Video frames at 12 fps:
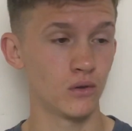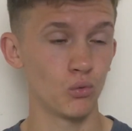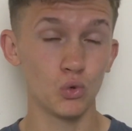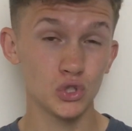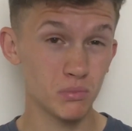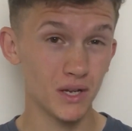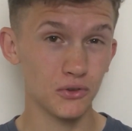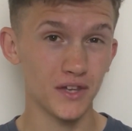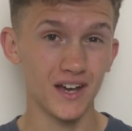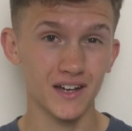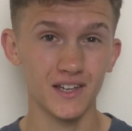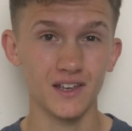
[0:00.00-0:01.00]
Would you be able to
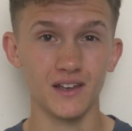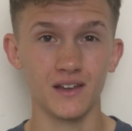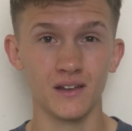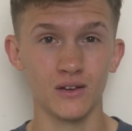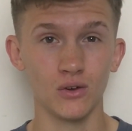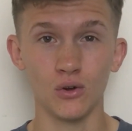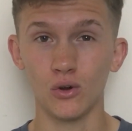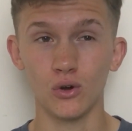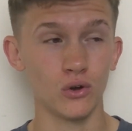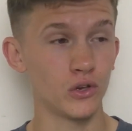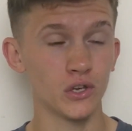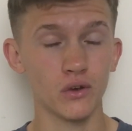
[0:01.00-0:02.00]
hack it,
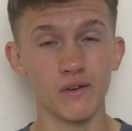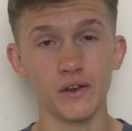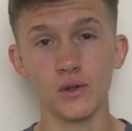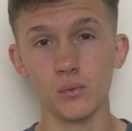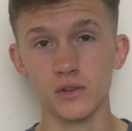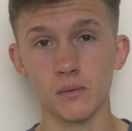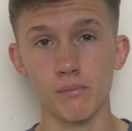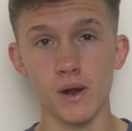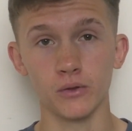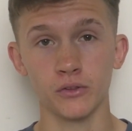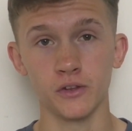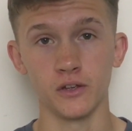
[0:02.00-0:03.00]
or are you going to end up with some
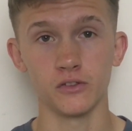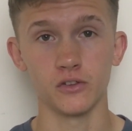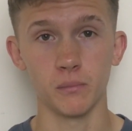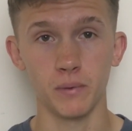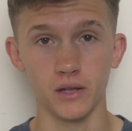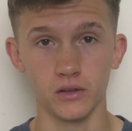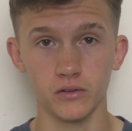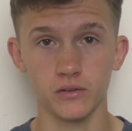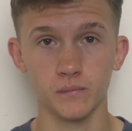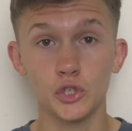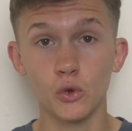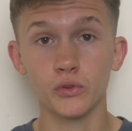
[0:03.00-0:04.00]
brown stains in your pants?
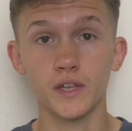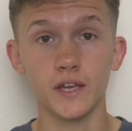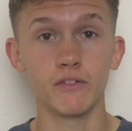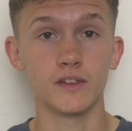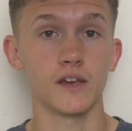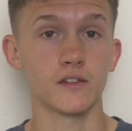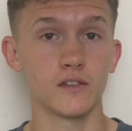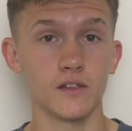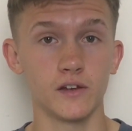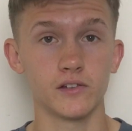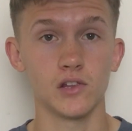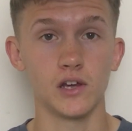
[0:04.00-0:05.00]
Don't take this
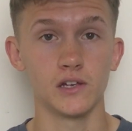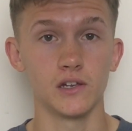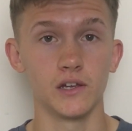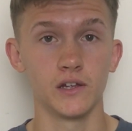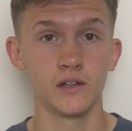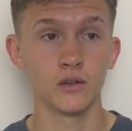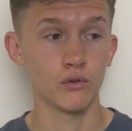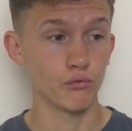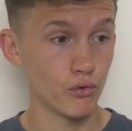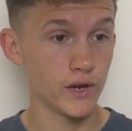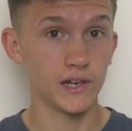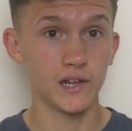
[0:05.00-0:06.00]
exercise lightly.
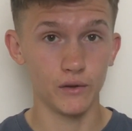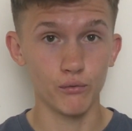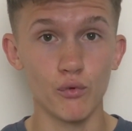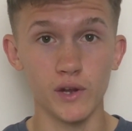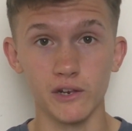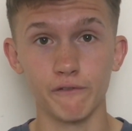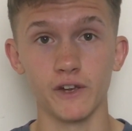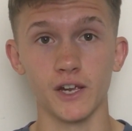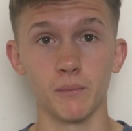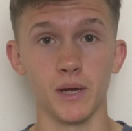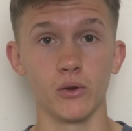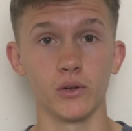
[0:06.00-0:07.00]
Really think
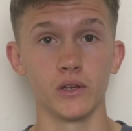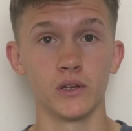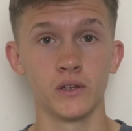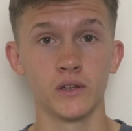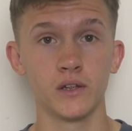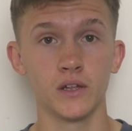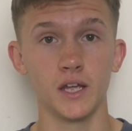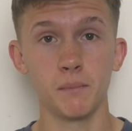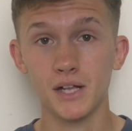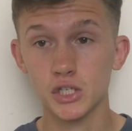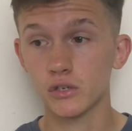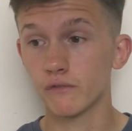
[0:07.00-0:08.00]
about it.
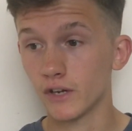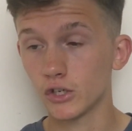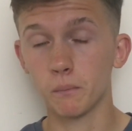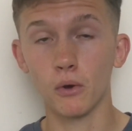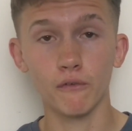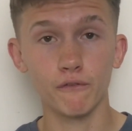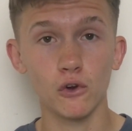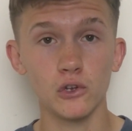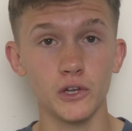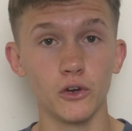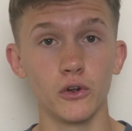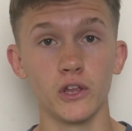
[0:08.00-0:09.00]
Imagine that your
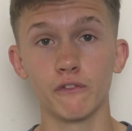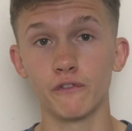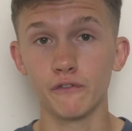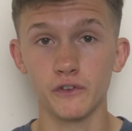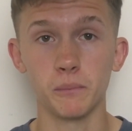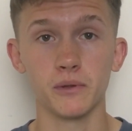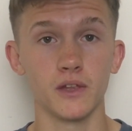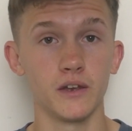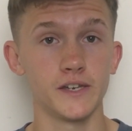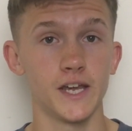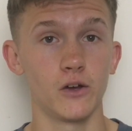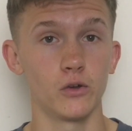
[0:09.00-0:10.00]
portfolio is
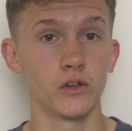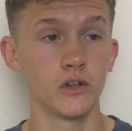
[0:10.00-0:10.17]
50% down.